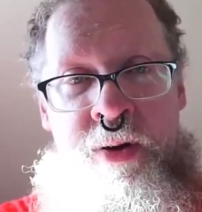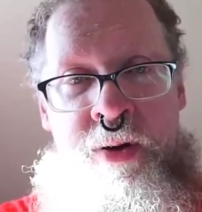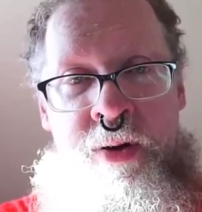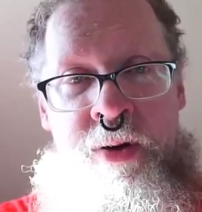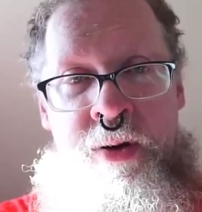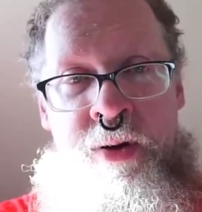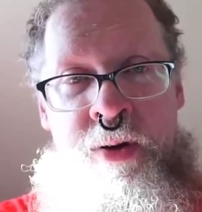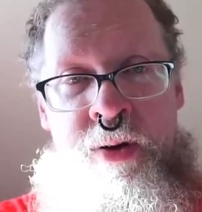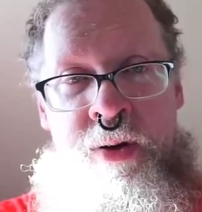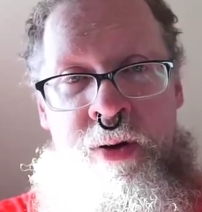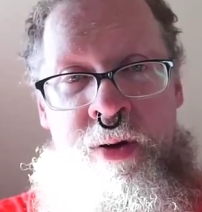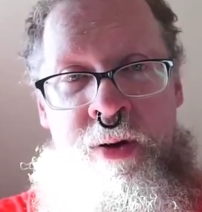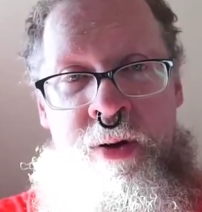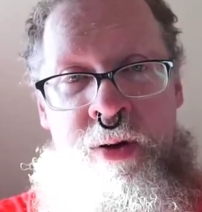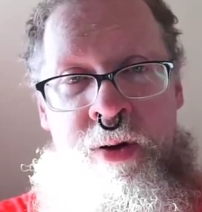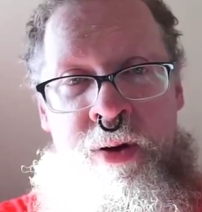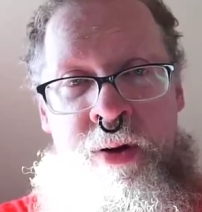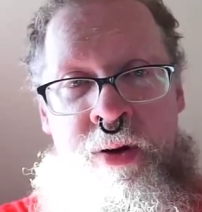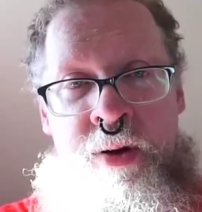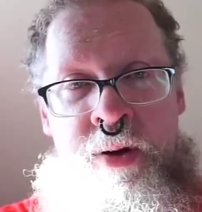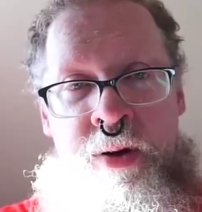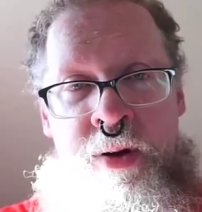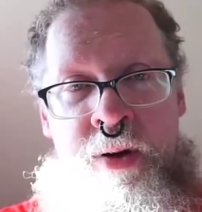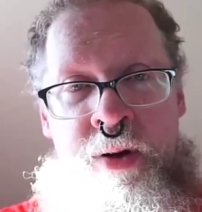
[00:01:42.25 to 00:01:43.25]

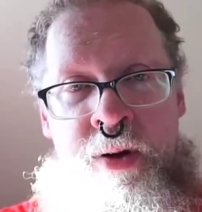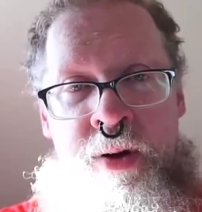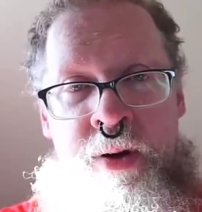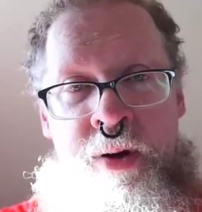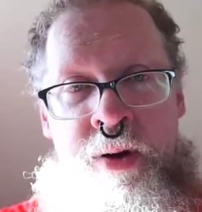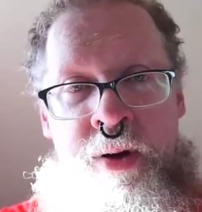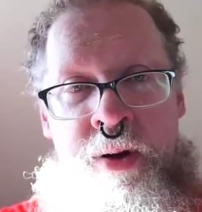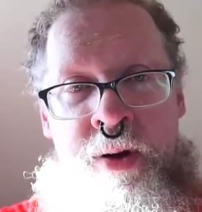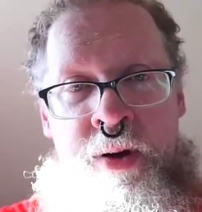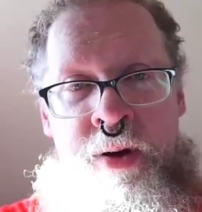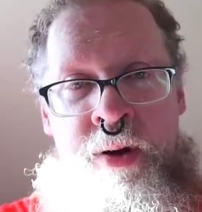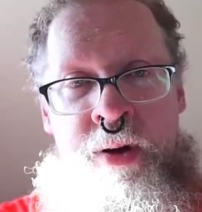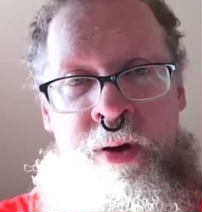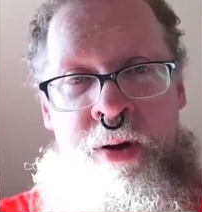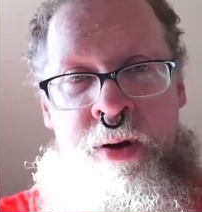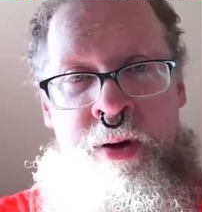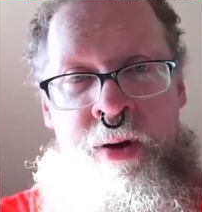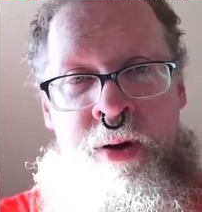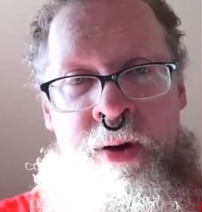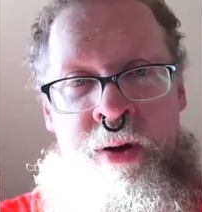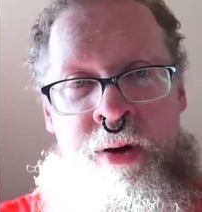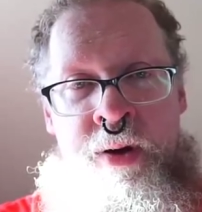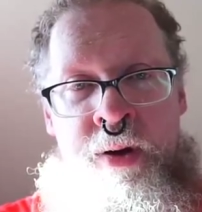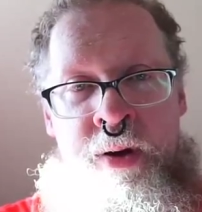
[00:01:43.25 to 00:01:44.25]

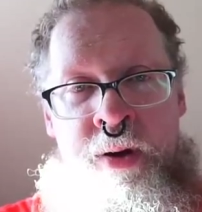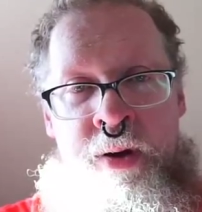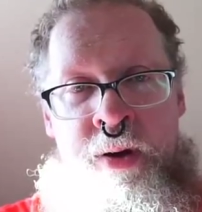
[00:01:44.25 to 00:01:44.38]
[no speech]